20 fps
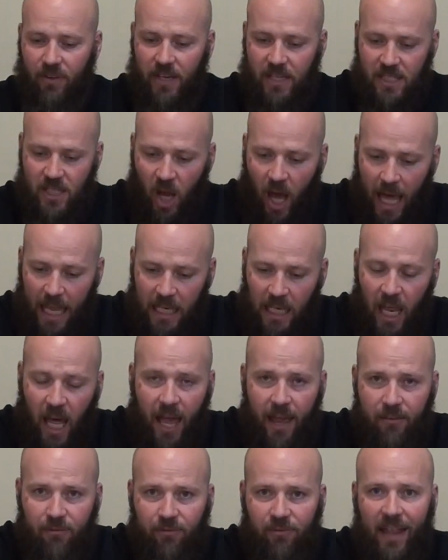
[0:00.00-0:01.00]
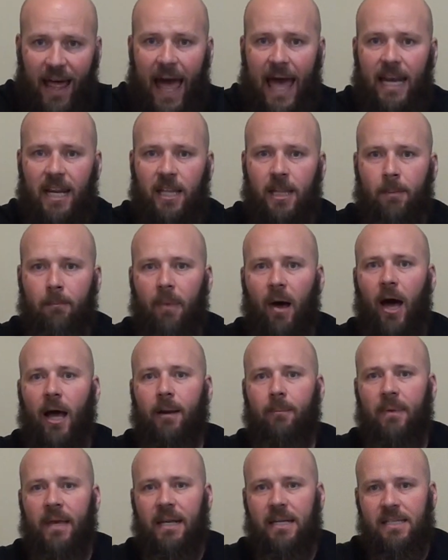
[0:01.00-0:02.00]
it is not lying flat in the
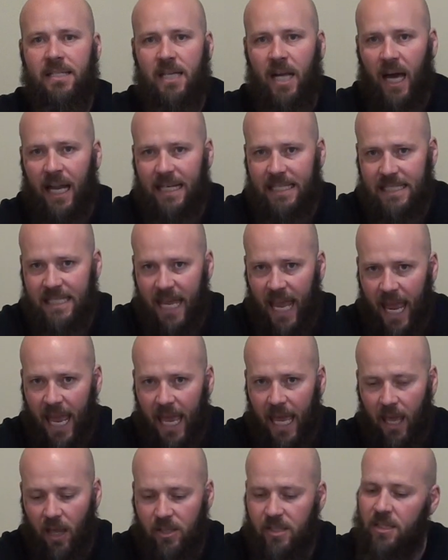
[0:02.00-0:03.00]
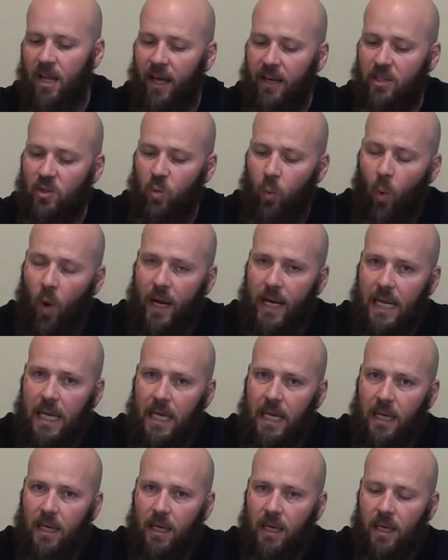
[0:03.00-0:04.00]
bottom, it is not a 10, it's not a
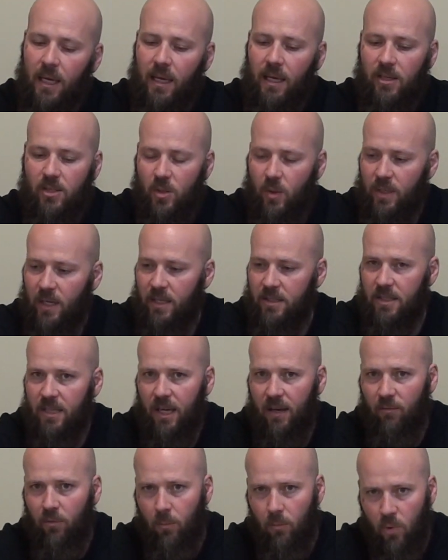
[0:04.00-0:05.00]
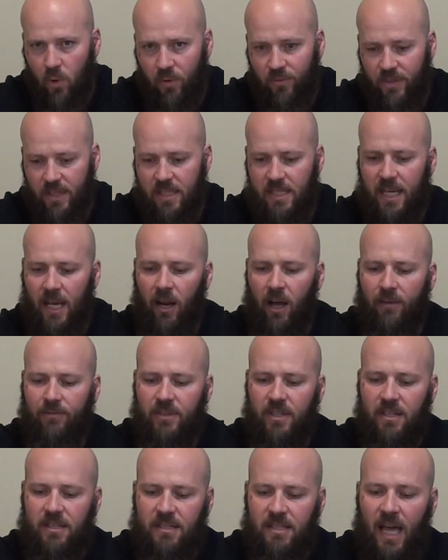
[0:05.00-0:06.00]
20, so it doesn't get removed and set off
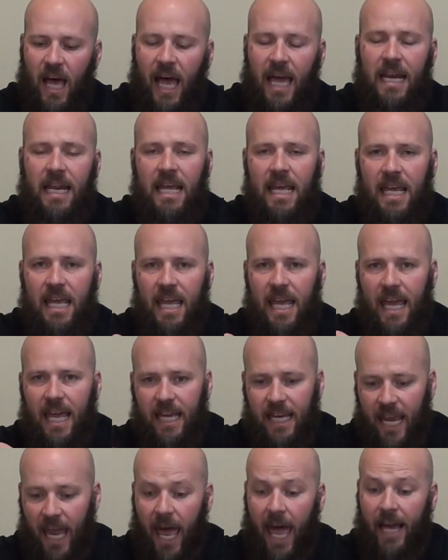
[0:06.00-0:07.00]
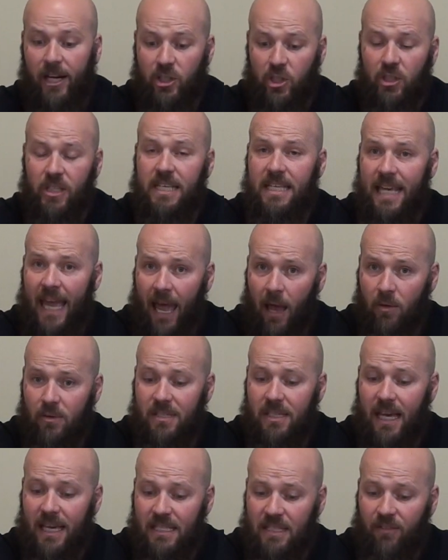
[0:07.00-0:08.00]
to the side. It actually
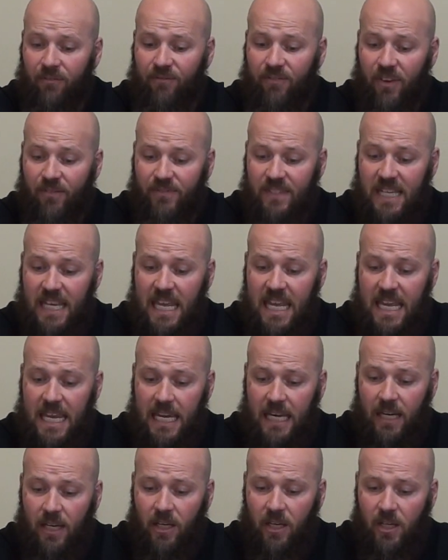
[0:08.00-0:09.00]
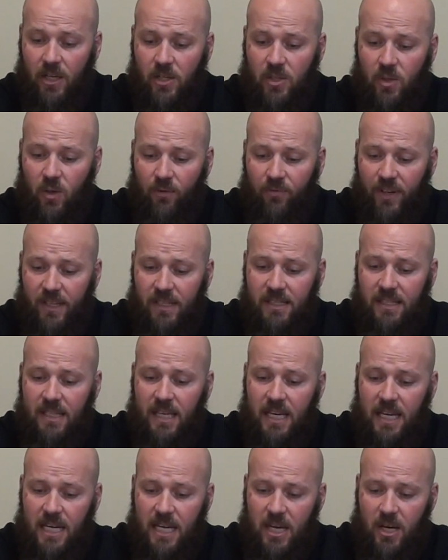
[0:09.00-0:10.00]
counts as a 15. So if it's
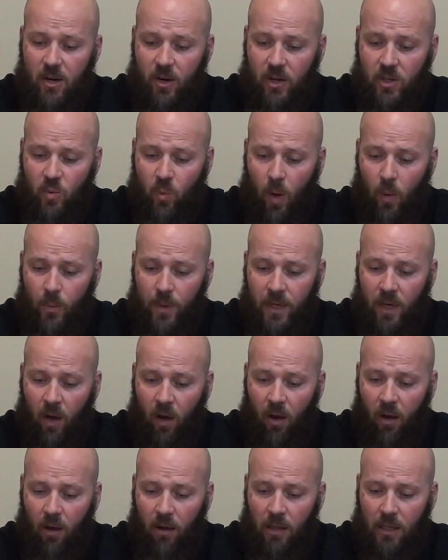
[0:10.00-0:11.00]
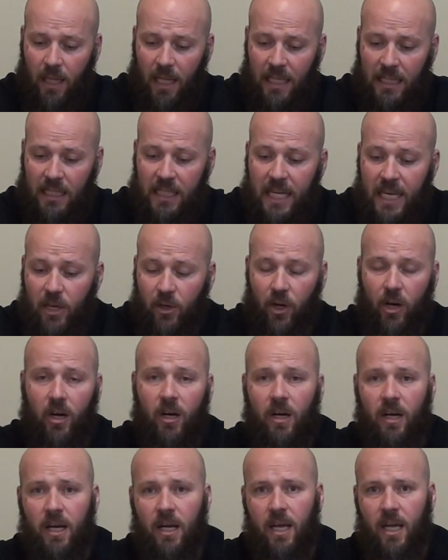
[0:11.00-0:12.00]
sitting here as what we call a
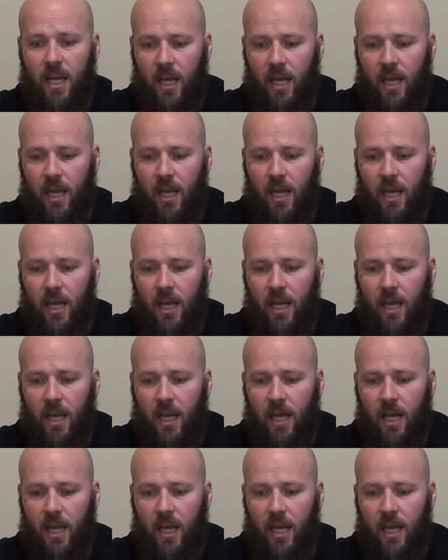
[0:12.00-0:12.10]
leaner,